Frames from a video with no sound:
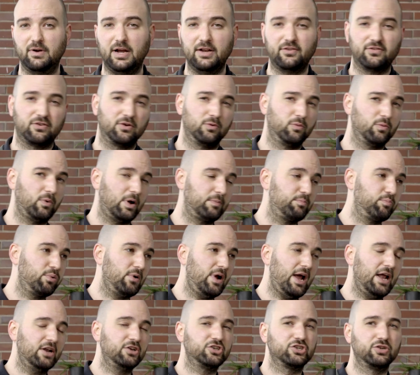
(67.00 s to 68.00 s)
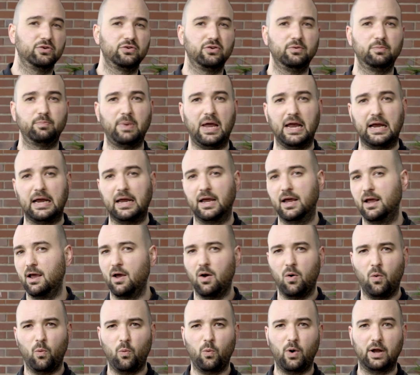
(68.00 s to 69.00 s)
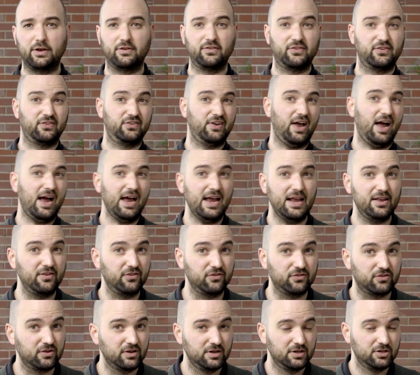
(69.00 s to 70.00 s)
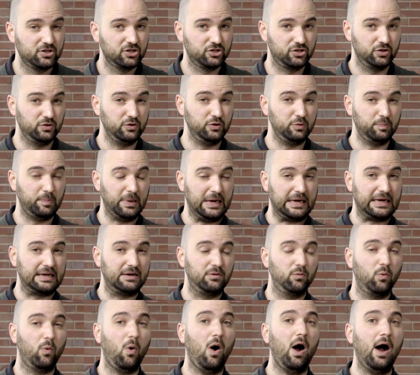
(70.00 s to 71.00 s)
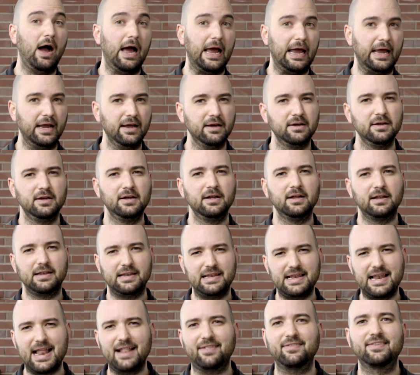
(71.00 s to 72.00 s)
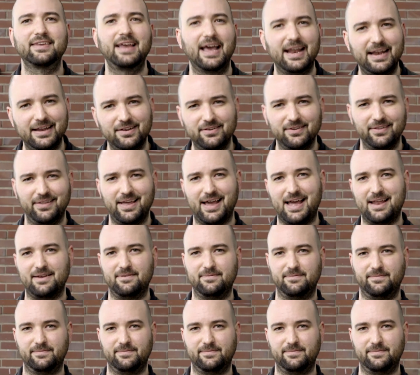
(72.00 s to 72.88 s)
right? So what brand should you pick? What size should you pick and why? Let's get into that.